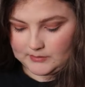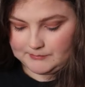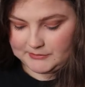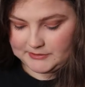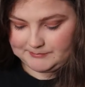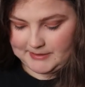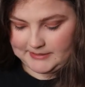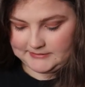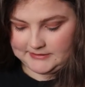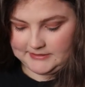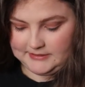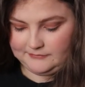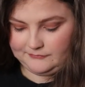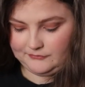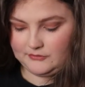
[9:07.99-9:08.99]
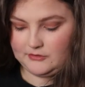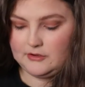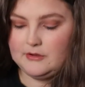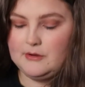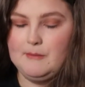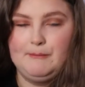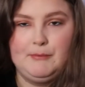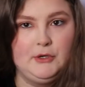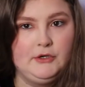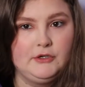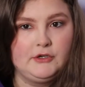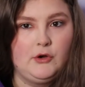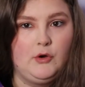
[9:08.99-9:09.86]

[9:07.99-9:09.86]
perspective book,